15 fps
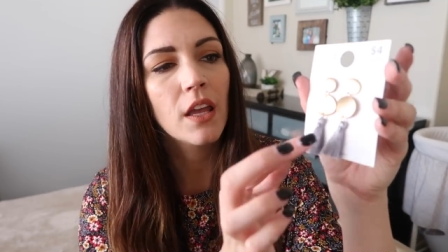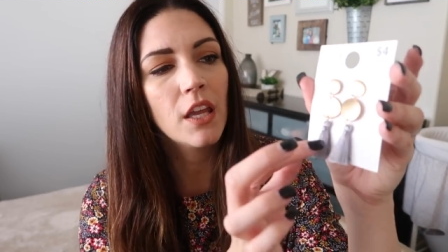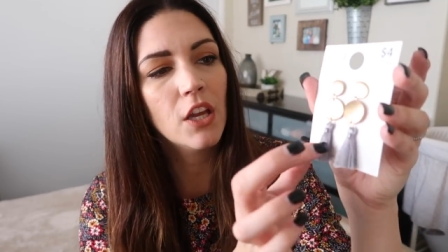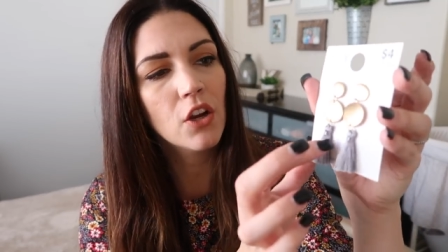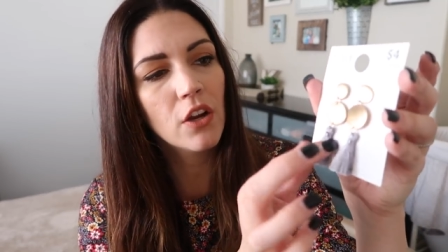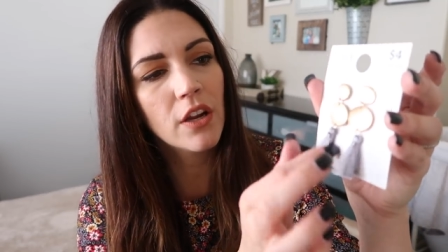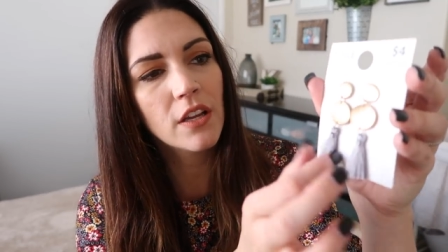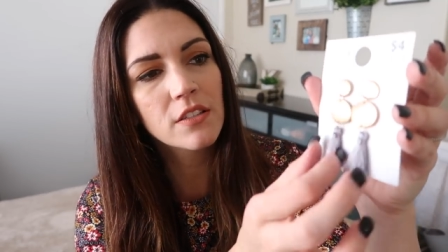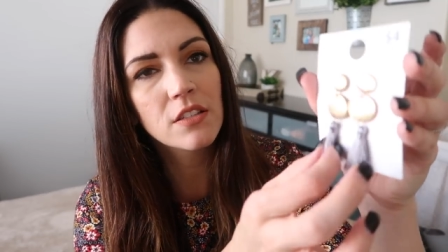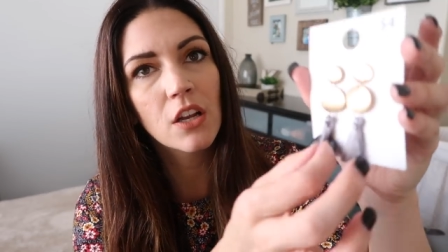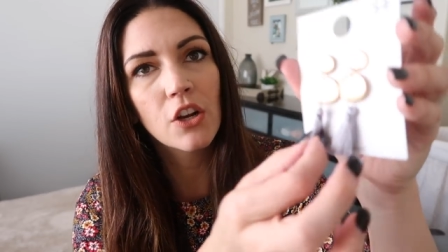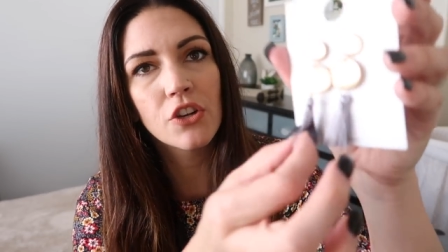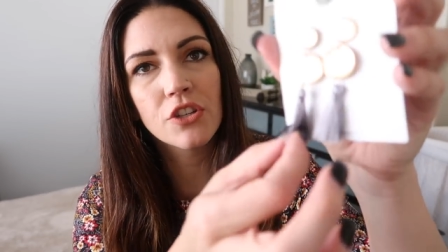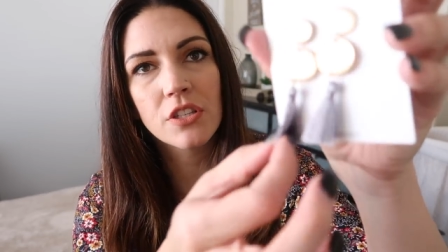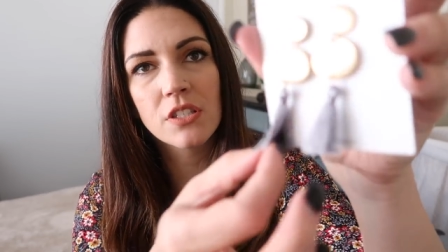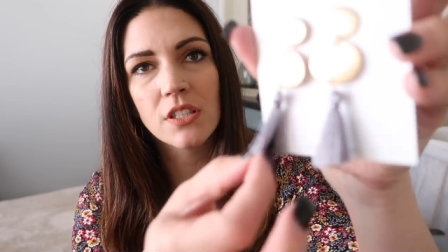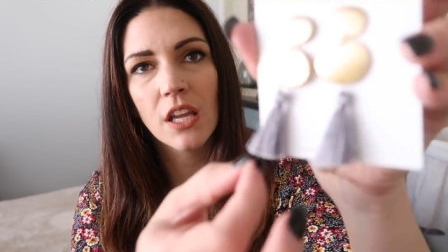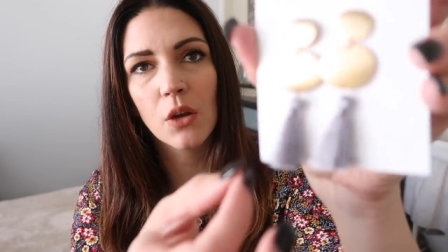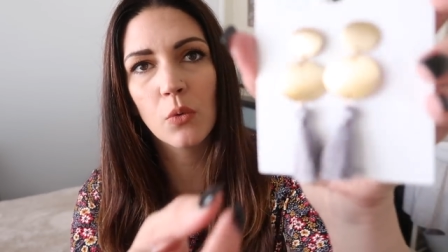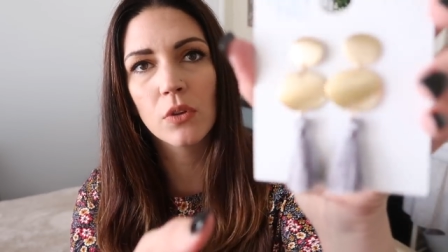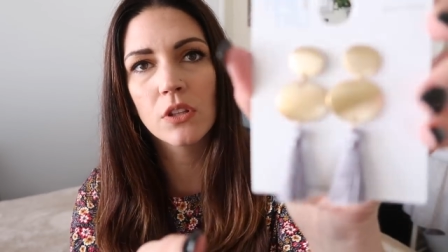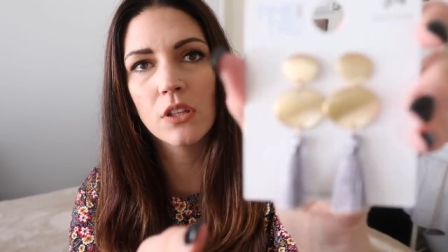earrings that are just
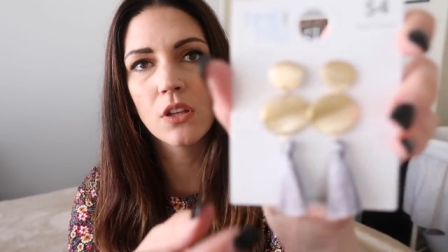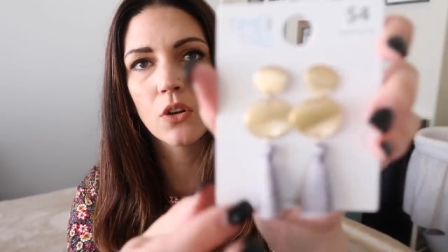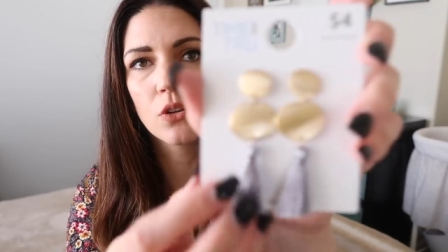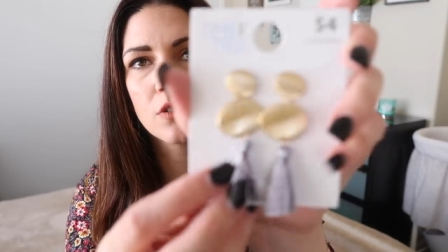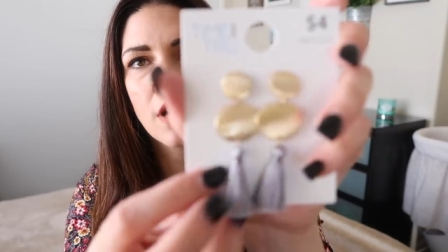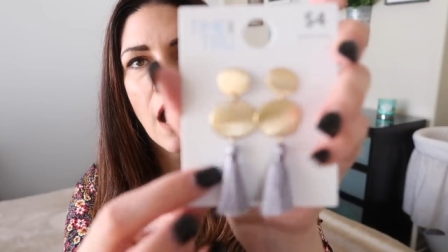like with the little